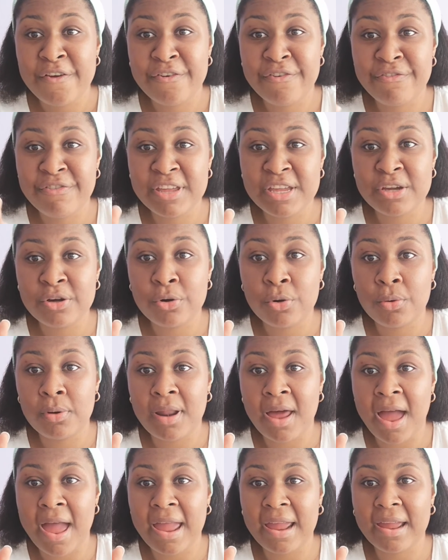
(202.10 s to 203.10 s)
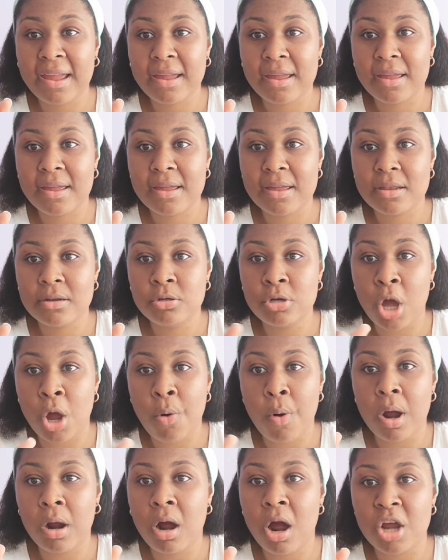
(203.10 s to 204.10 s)
feel like,
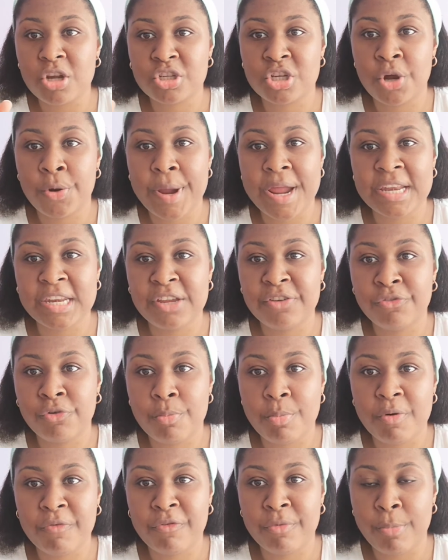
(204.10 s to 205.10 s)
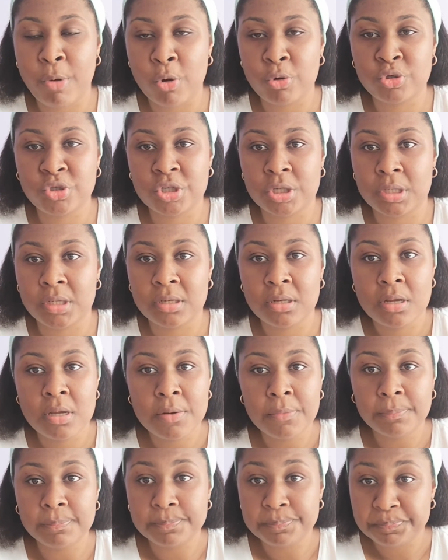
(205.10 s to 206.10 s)
no, I can't show any form of emotion,
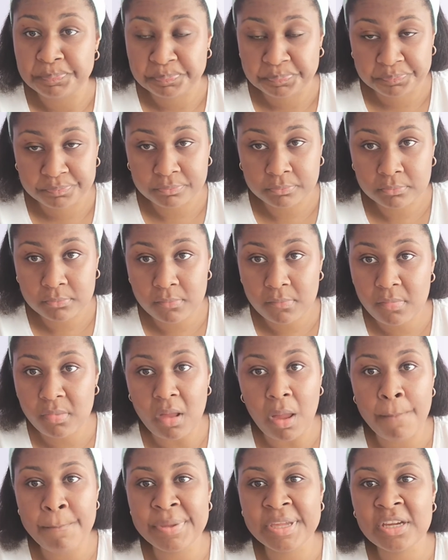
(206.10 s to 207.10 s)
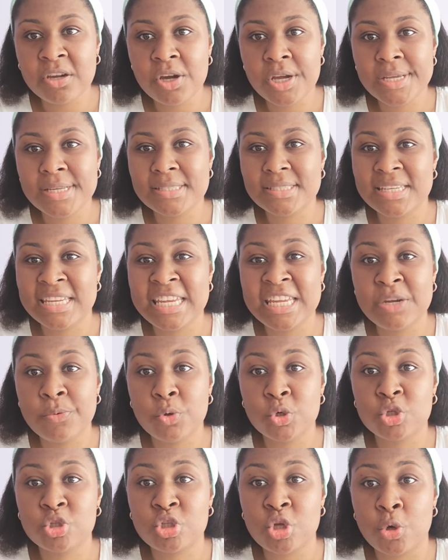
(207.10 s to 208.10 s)
because he
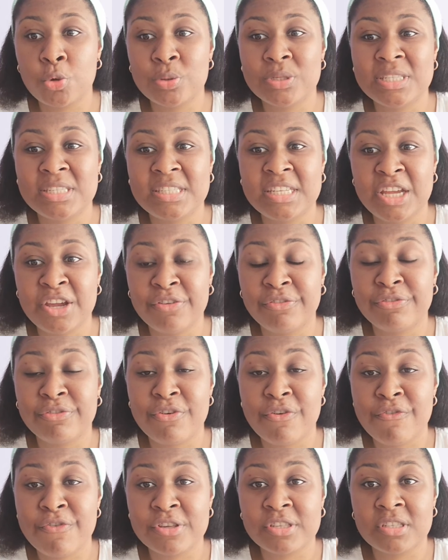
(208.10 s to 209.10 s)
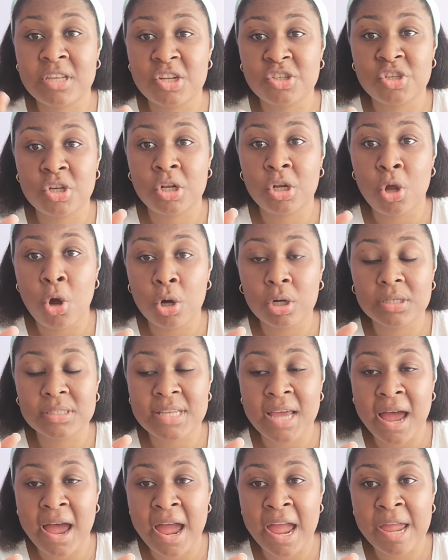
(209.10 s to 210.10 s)
was so stiff for such a long
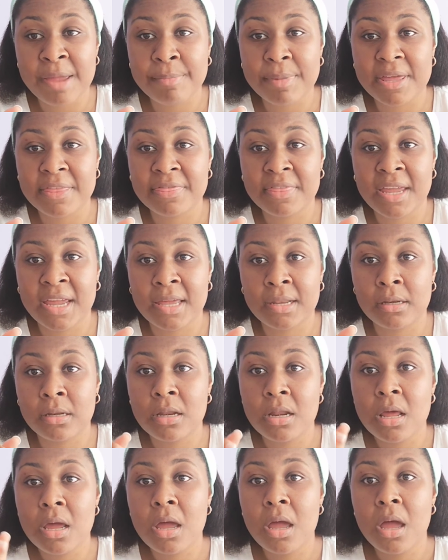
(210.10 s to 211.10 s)
time. And then